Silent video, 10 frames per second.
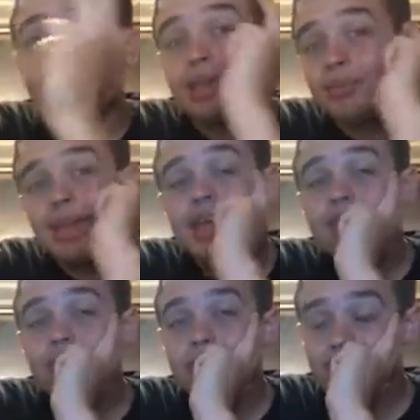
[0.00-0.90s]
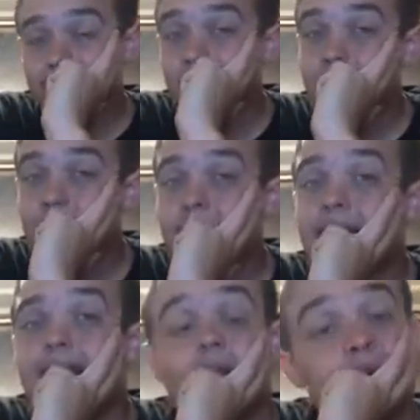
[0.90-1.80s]
maybe Iron Fist.
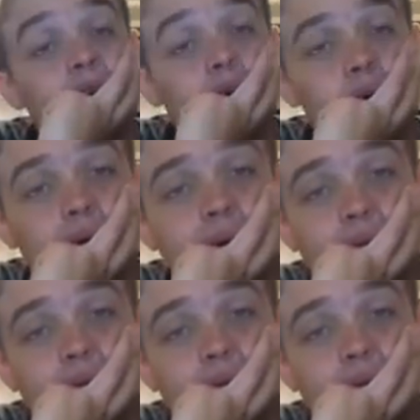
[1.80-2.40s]
I don't know.